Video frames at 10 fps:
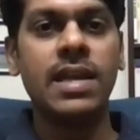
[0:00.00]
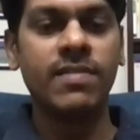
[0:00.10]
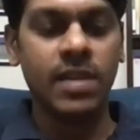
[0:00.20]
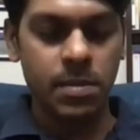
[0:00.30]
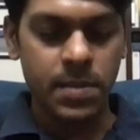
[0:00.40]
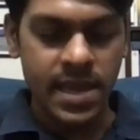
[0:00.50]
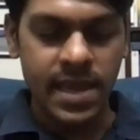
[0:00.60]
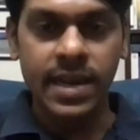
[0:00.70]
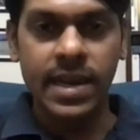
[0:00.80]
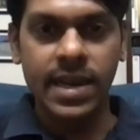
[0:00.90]
There will be
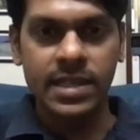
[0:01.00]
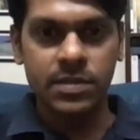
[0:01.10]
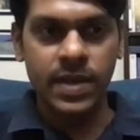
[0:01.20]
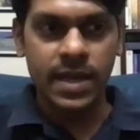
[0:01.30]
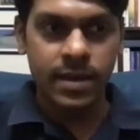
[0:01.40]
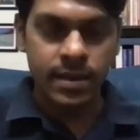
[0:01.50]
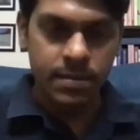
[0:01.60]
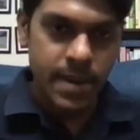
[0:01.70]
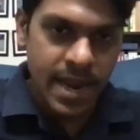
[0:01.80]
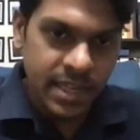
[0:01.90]
areas where
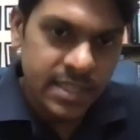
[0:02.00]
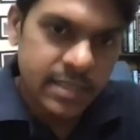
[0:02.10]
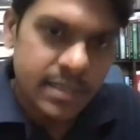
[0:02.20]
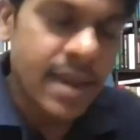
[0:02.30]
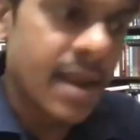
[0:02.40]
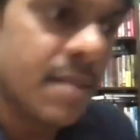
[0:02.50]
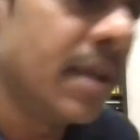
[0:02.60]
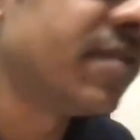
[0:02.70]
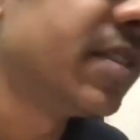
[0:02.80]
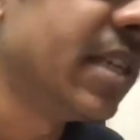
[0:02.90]
banks and
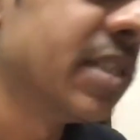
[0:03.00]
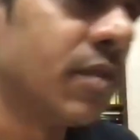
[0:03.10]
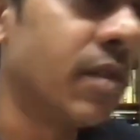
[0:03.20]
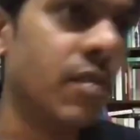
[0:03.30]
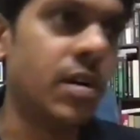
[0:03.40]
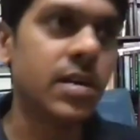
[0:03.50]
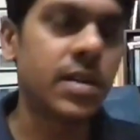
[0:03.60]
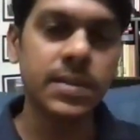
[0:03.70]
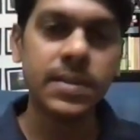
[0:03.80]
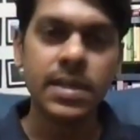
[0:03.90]
NBFCs will
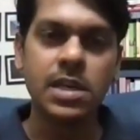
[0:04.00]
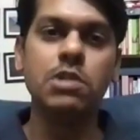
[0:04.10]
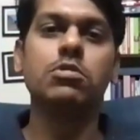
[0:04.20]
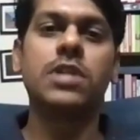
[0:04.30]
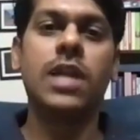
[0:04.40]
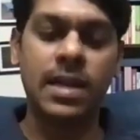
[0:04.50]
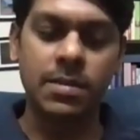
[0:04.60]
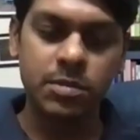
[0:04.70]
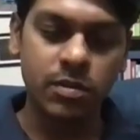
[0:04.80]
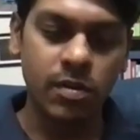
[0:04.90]
work, new
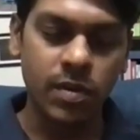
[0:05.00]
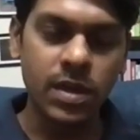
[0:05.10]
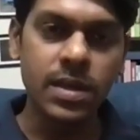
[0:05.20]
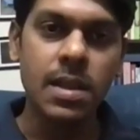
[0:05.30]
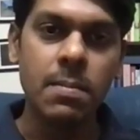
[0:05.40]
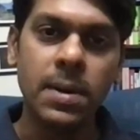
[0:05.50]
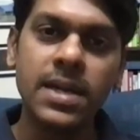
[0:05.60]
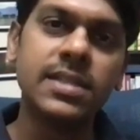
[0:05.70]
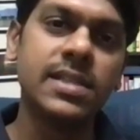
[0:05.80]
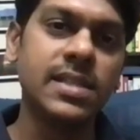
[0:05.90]
startups will work.
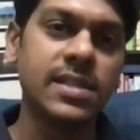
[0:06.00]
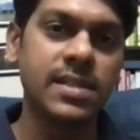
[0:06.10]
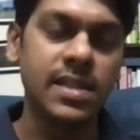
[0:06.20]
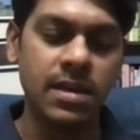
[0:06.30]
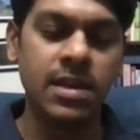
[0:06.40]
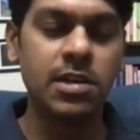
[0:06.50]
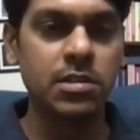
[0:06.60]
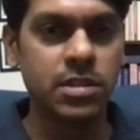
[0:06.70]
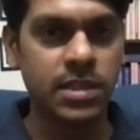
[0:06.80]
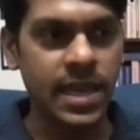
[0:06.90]
But this is here
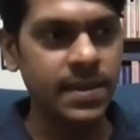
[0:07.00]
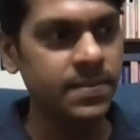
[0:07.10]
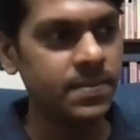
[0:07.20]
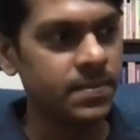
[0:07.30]
to stay.